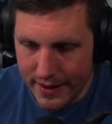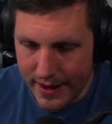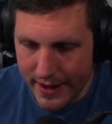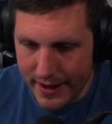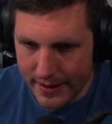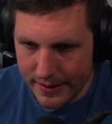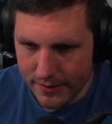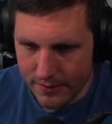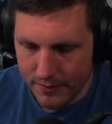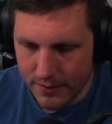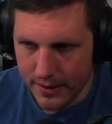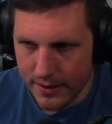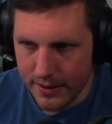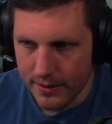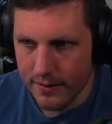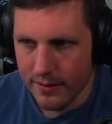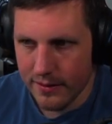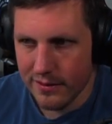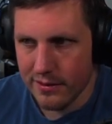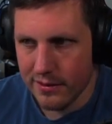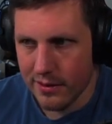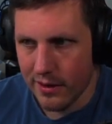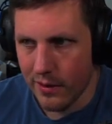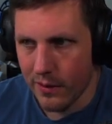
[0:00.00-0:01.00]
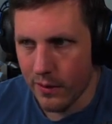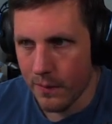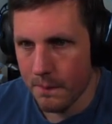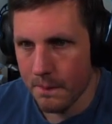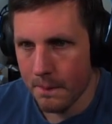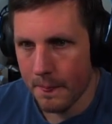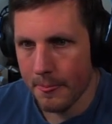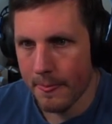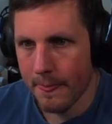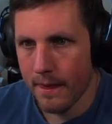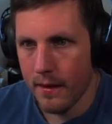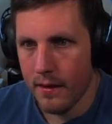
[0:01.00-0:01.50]
activated. So
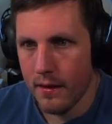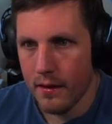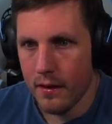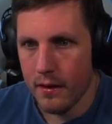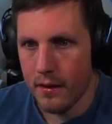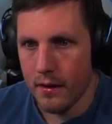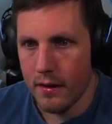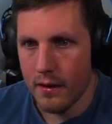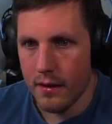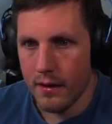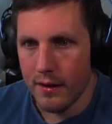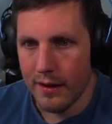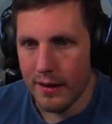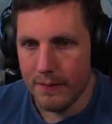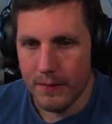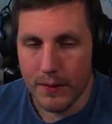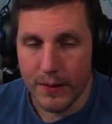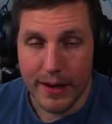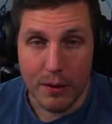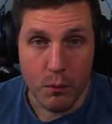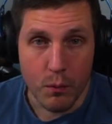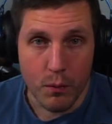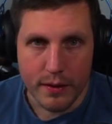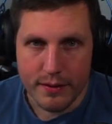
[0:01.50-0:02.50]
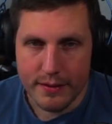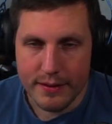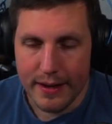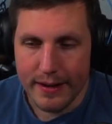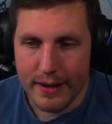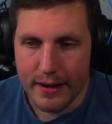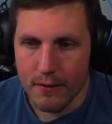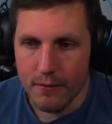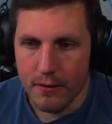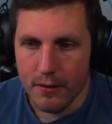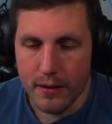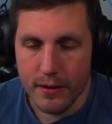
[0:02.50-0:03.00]
if you get one
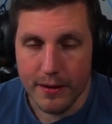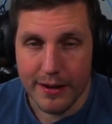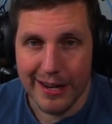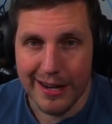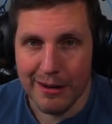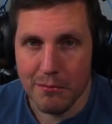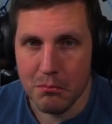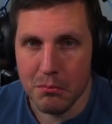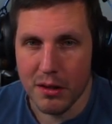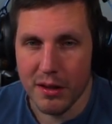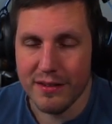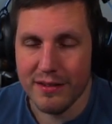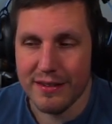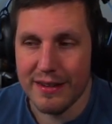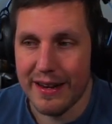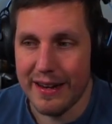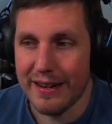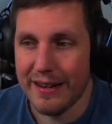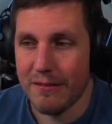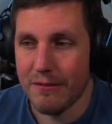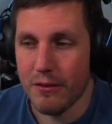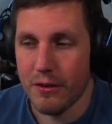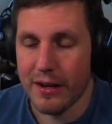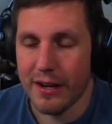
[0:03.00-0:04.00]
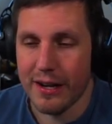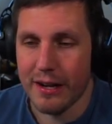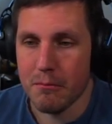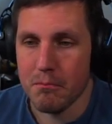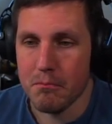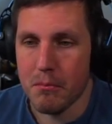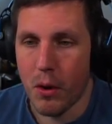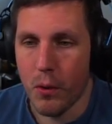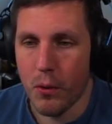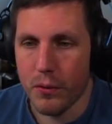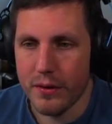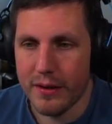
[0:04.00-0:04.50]
takeover, you're getting +8. If you're getting
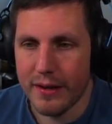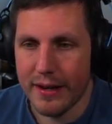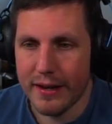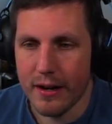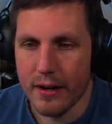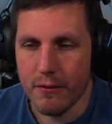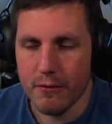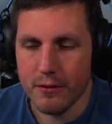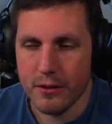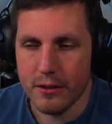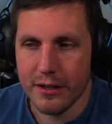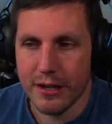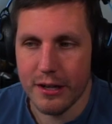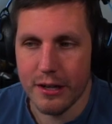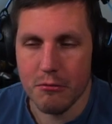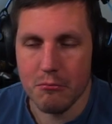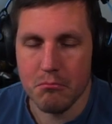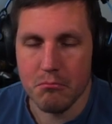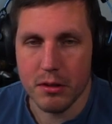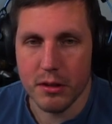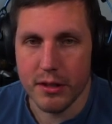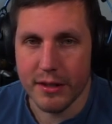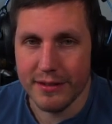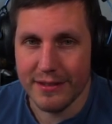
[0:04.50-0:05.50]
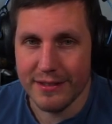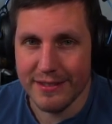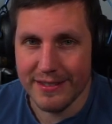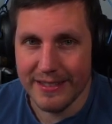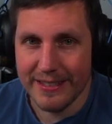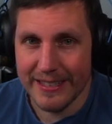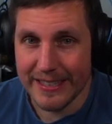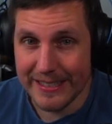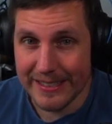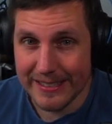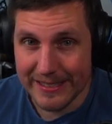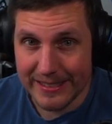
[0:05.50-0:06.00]
both takeovers, you're getting
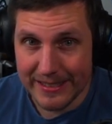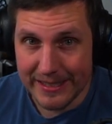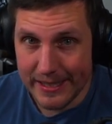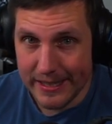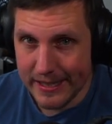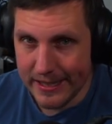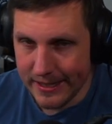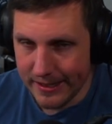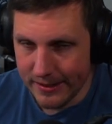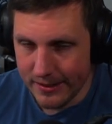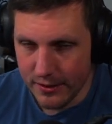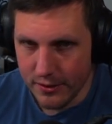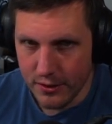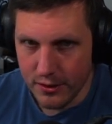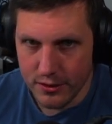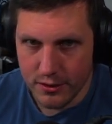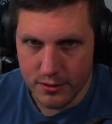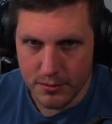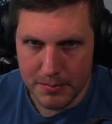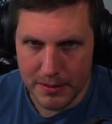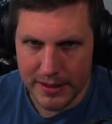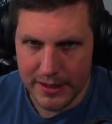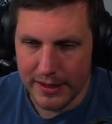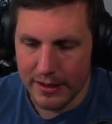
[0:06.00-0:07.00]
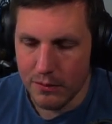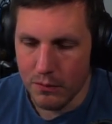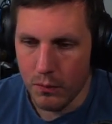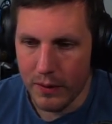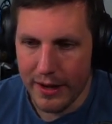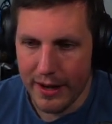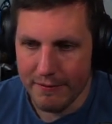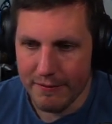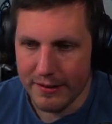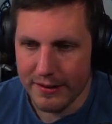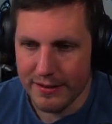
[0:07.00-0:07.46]
+16 to your speed. We have